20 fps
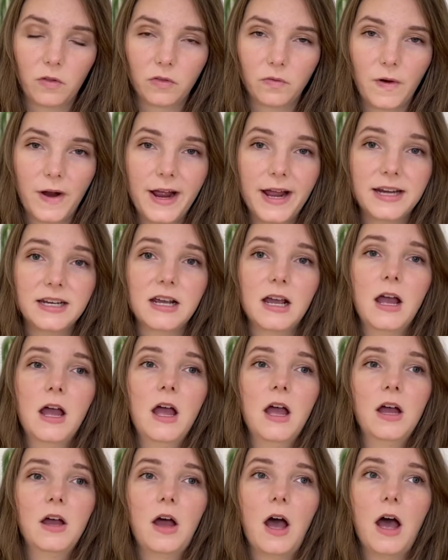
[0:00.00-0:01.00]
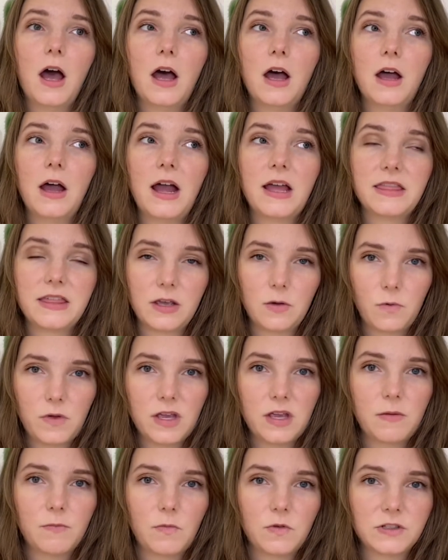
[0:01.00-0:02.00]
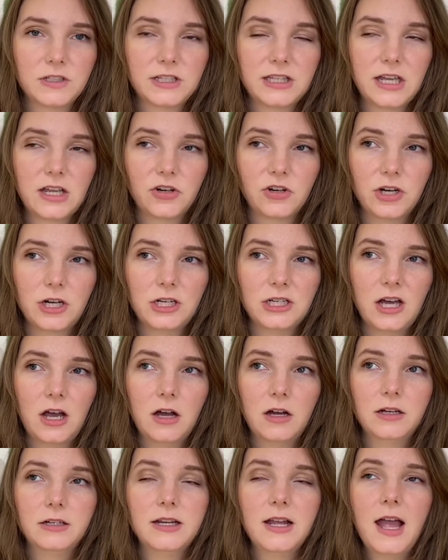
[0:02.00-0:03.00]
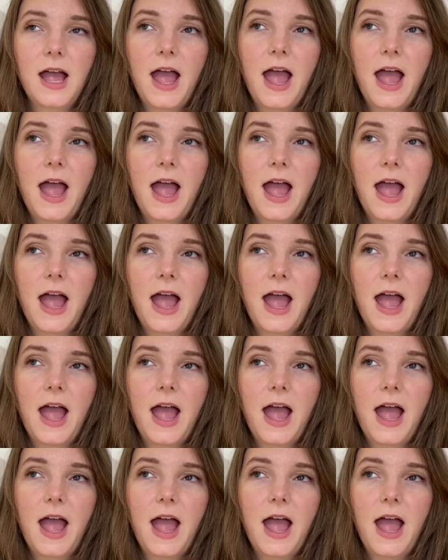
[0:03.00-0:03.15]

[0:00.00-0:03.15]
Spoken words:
read, I think we mostly agreed on.